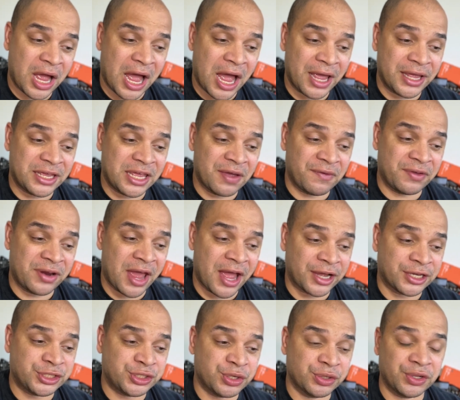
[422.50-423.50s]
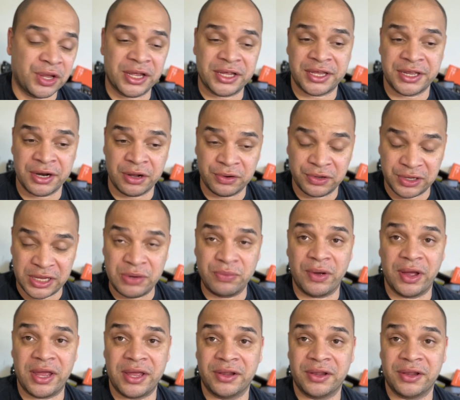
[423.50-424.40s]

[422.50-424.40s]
I give an extra, like, you know, leeway.